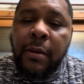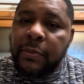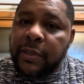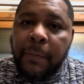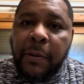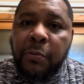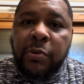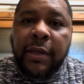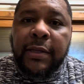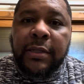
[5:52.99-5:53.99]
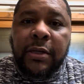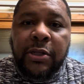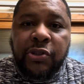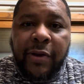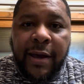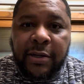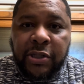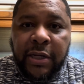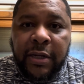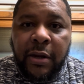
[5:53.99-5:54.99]
but some people think it's a good
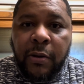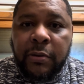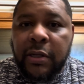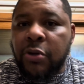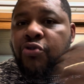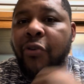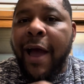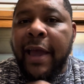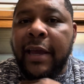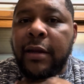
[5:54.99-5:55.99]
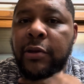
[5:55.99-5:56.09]
strategy and they'll try it,